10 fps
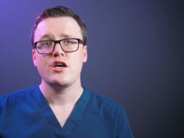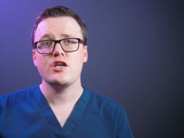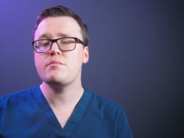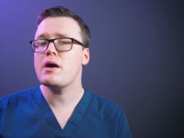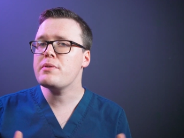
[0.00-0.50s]

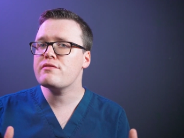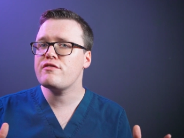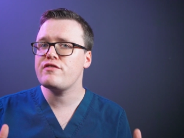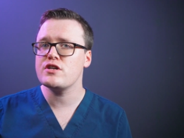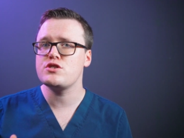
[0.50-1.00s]
you may be
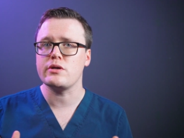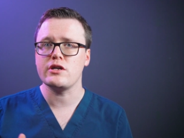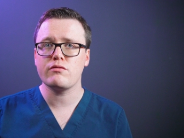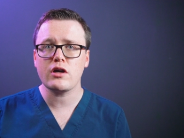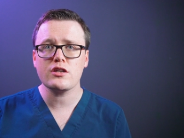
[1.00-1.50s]
referred to a
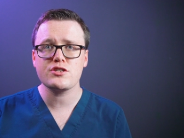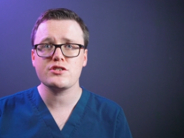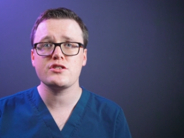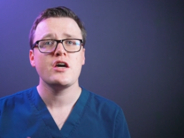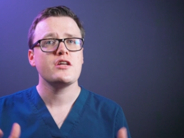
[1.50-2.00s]
urologist